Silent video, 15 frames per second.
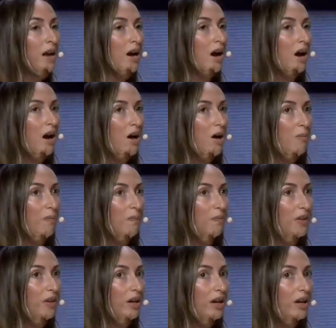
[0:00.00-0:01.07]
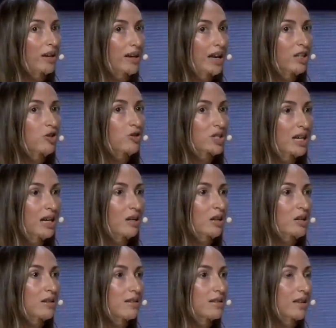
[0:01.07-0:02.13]
can you tell
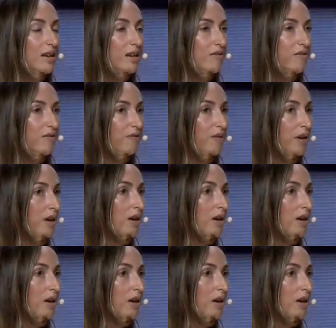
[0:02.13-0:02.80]
us if